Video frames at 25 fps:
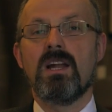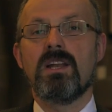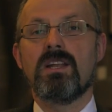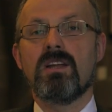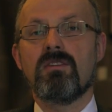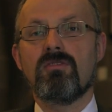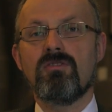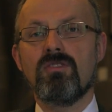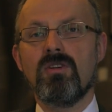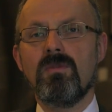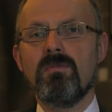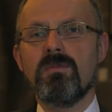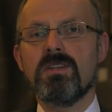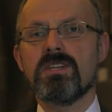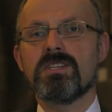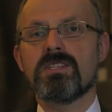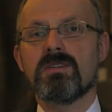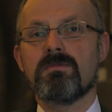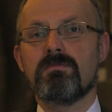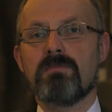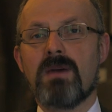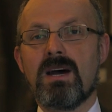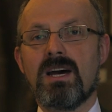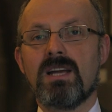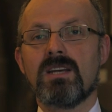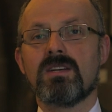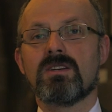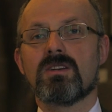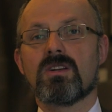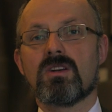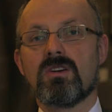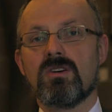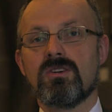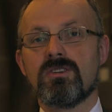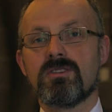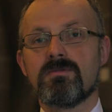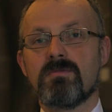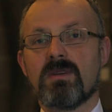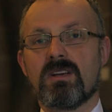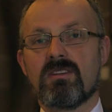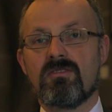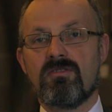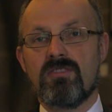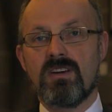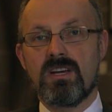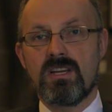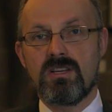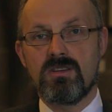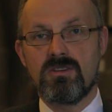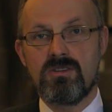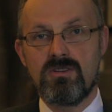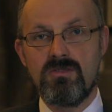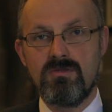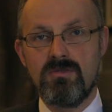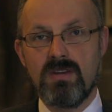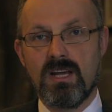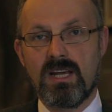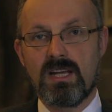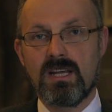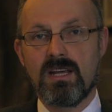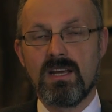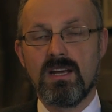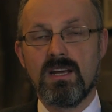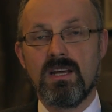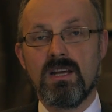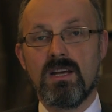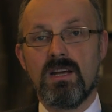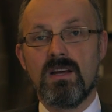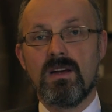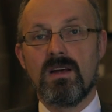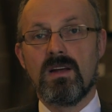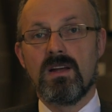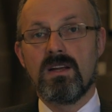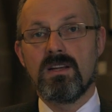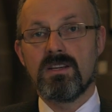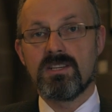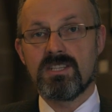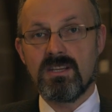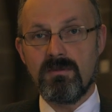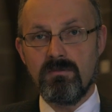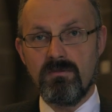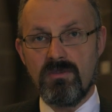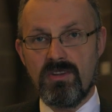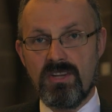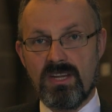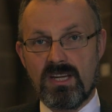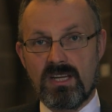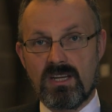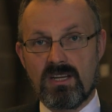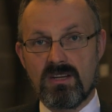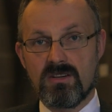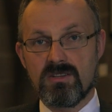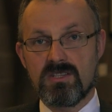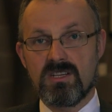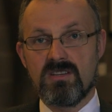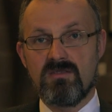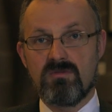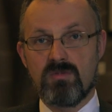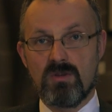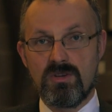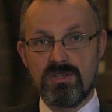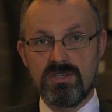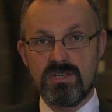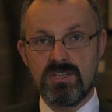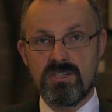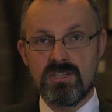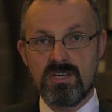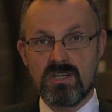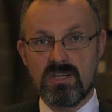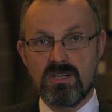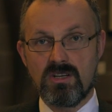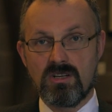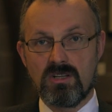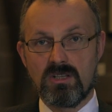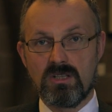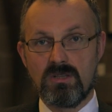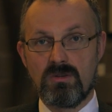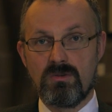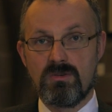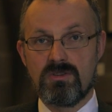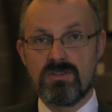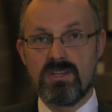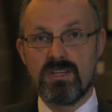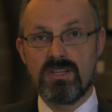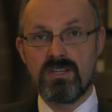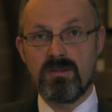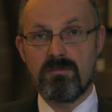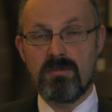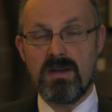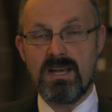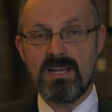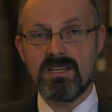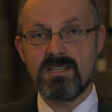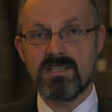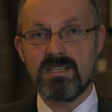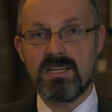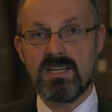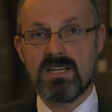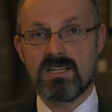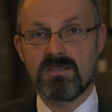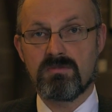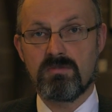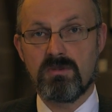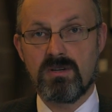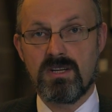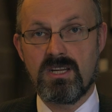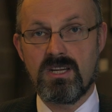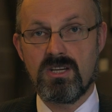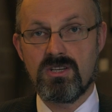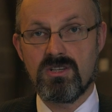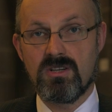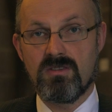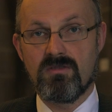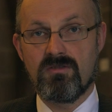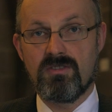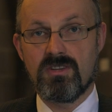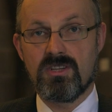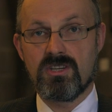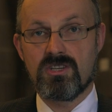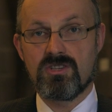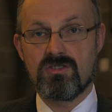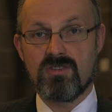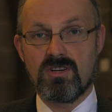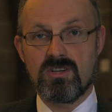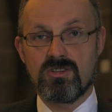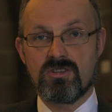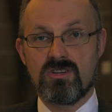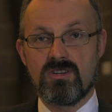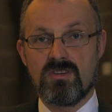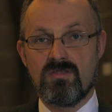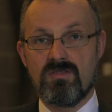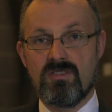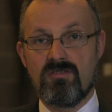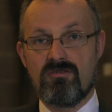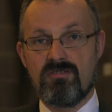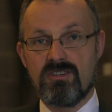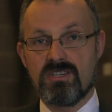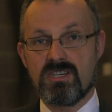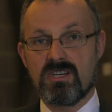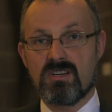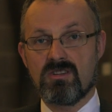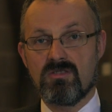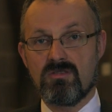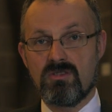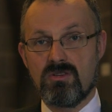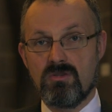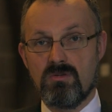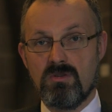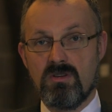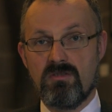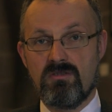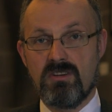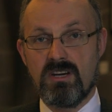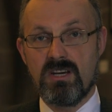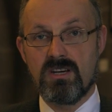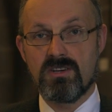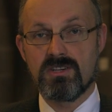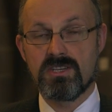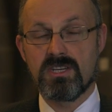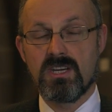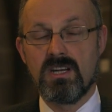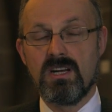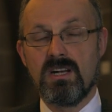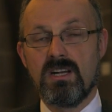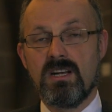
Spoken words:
Now, from this apparent cosmic fine-tuning, Some thinkers have wanted to conclude that the best explanation for the structure of the physical universe